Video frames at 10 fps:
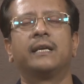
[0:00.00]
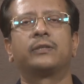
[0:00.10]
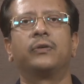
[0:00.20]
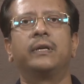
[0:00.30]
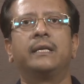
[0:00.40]

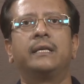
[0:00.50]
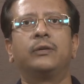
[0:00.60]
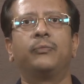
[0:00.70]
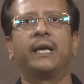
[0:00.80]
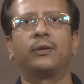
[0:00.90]
So
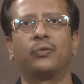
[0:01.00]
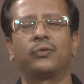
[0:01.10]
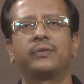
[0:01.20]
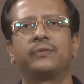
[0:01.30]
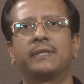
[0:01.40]
you may
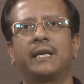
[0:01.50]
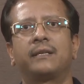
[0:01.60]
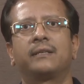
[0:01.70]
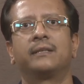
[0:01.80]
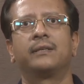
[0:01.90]
note
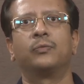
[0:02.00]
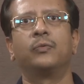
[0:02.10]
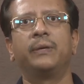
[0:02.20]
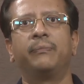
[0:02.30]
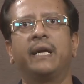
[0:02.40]
that
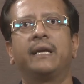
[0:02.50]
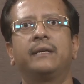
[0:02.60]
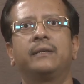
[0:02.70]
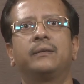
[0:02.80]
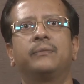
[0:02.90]
we may